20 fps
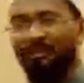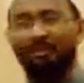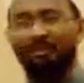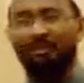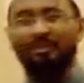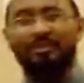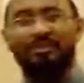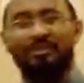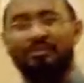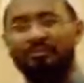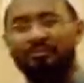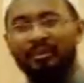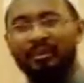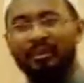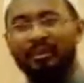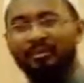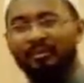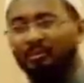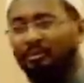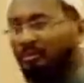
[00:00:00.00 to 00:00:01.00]
Using some
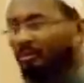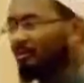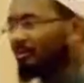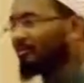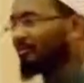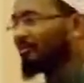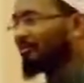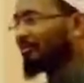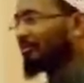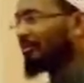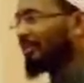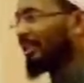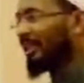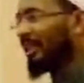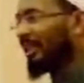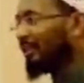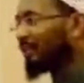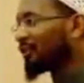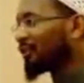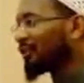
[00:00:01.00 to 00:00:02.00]
facts or
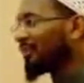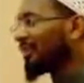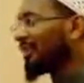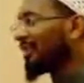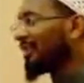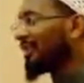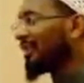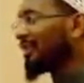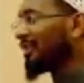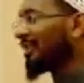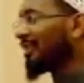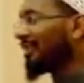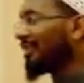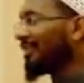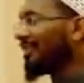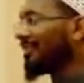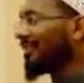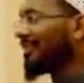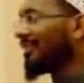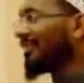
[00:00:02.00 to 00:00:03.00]
any incident, anything.
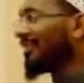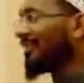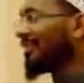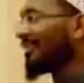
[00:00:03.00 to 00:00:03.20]
And